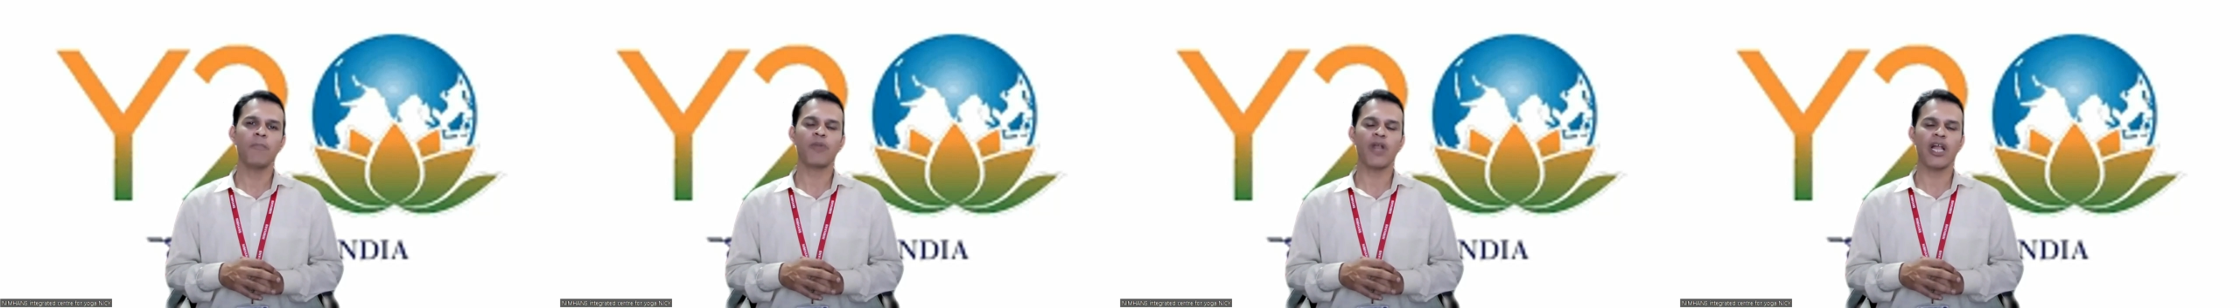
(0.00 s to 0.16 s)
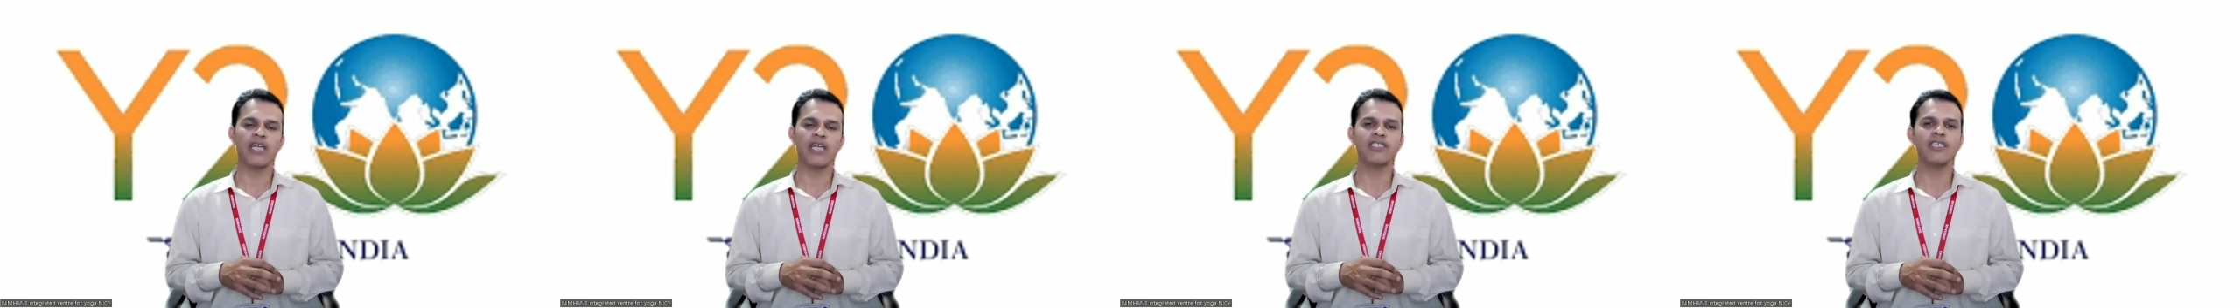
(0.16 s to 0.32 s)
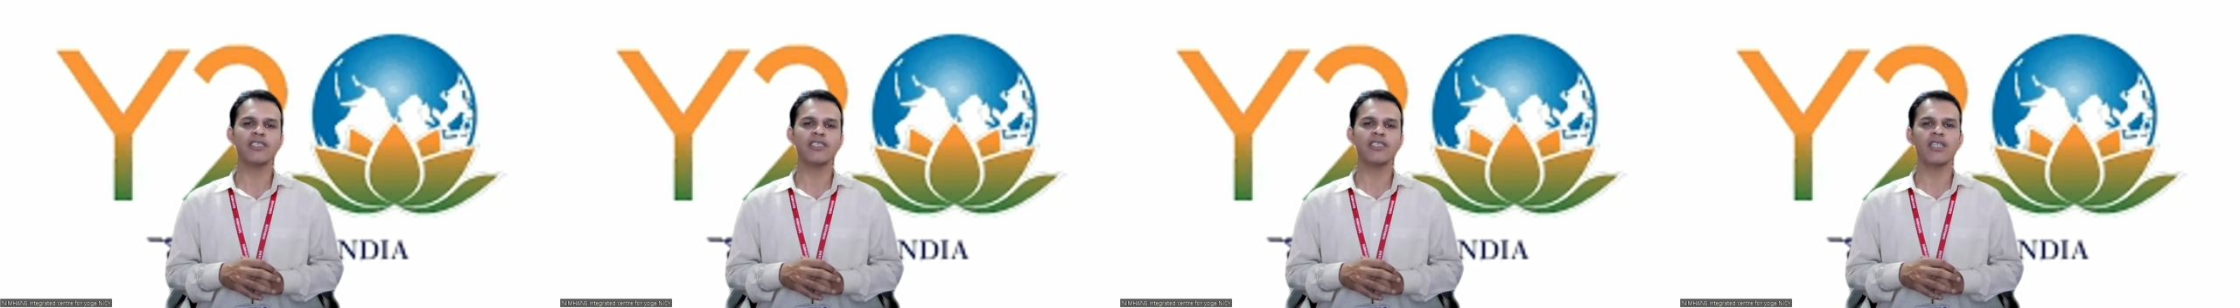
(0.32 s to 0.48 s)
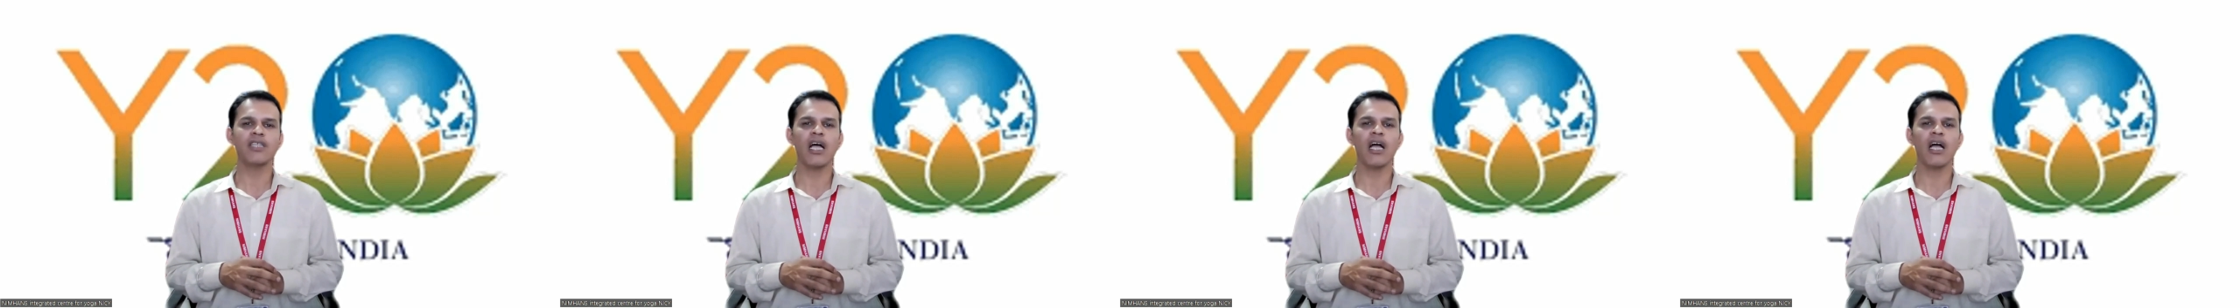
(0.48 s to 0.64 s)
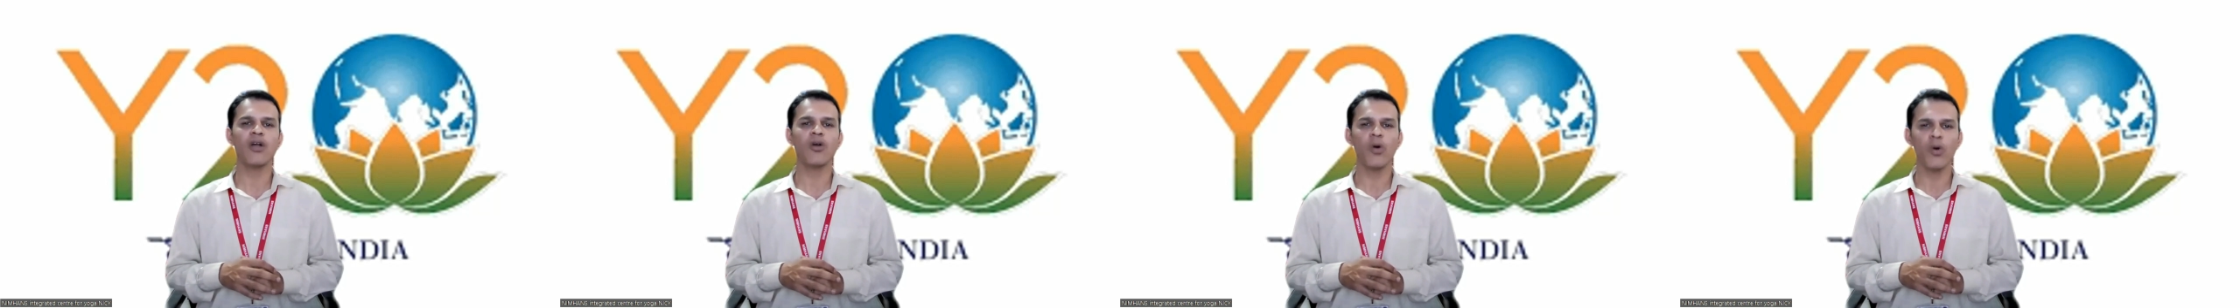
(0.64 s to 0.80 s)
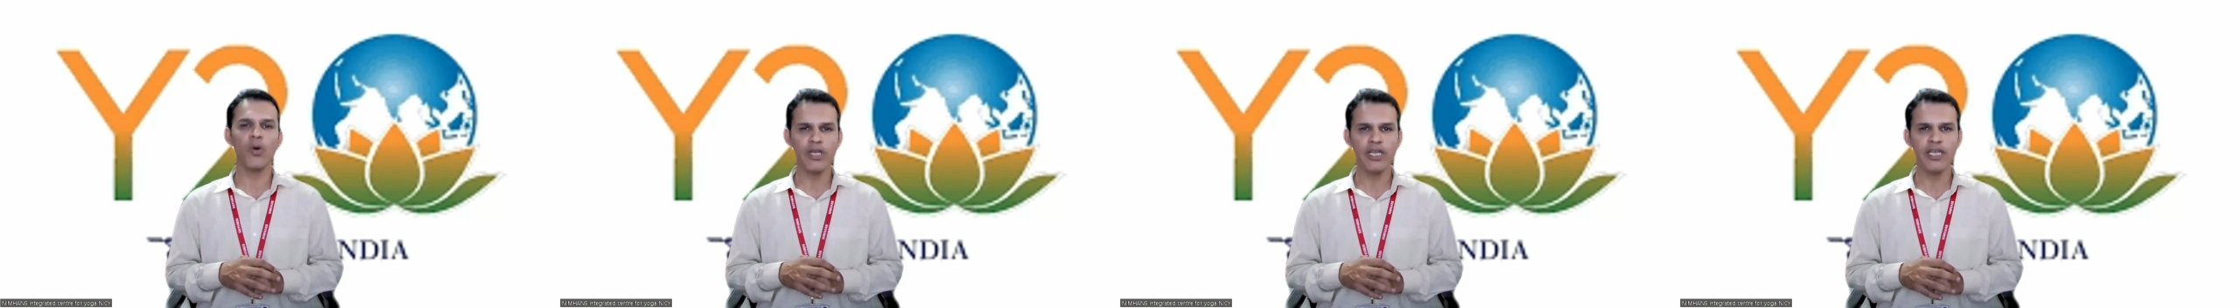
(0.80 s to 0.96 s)

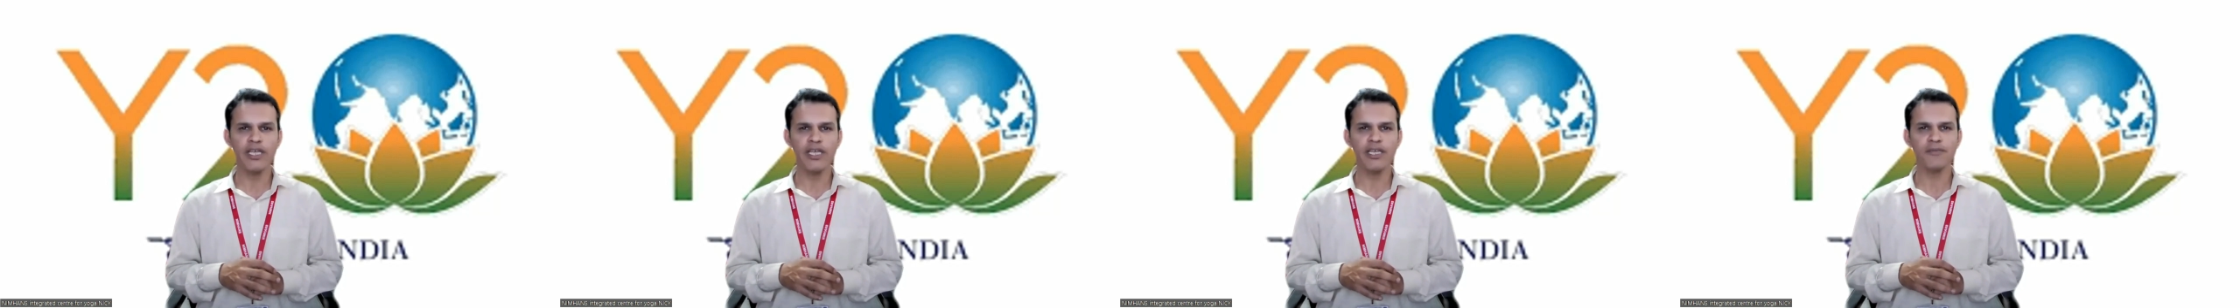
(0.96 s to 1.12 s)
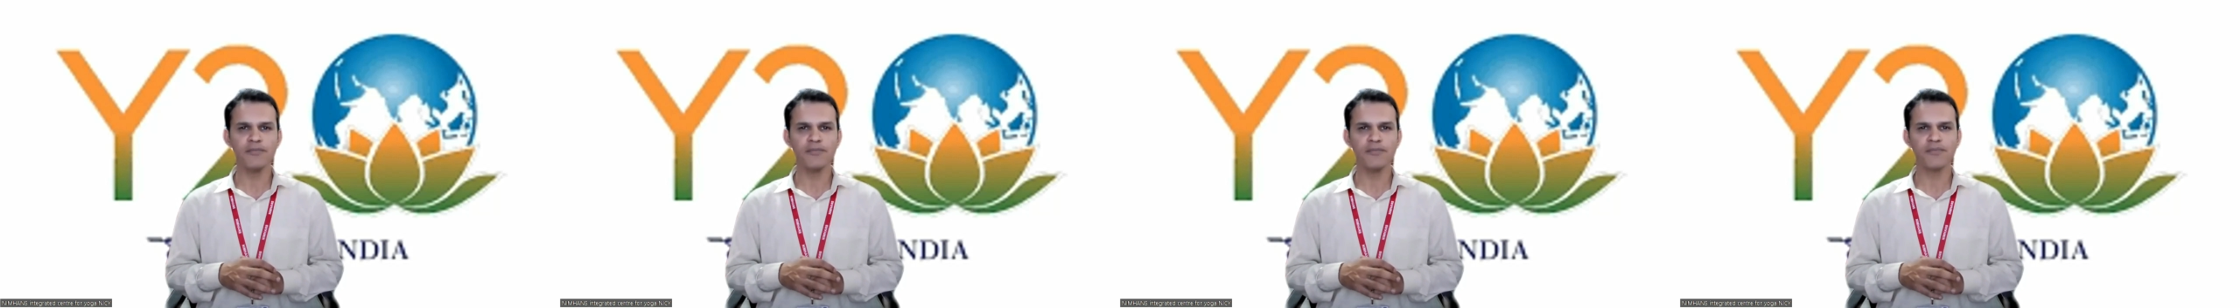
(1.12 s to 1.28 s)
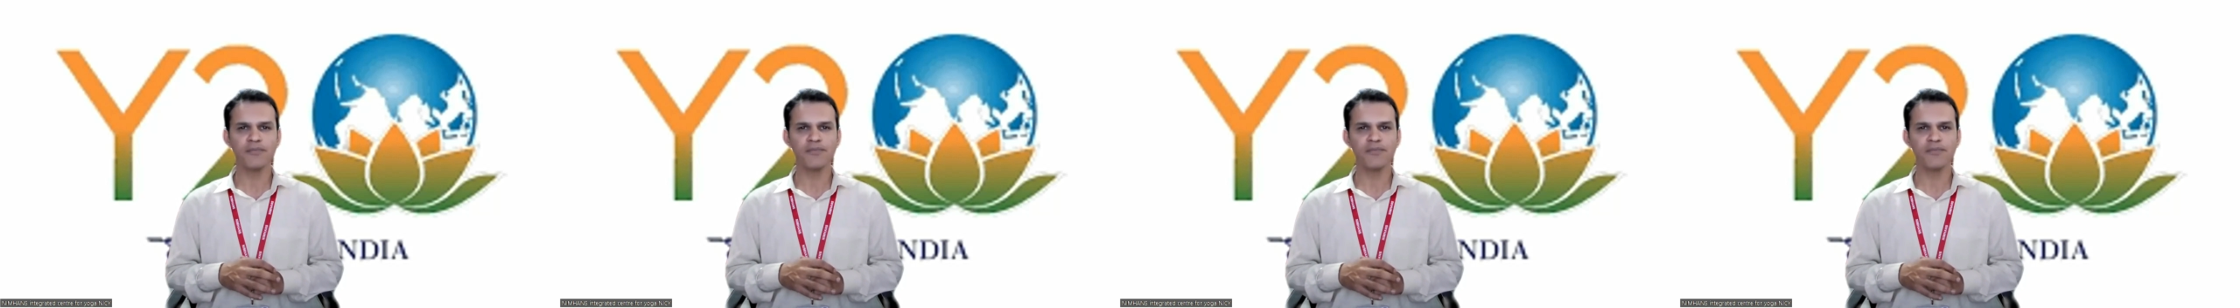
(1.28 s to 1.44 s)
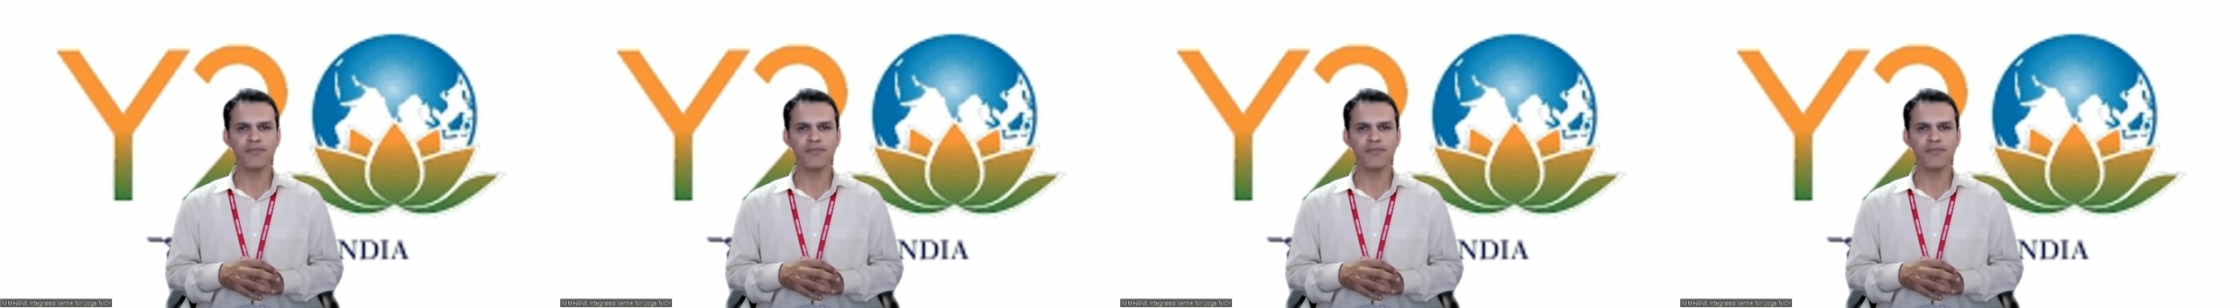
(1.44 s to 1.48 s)
Prajakta Koli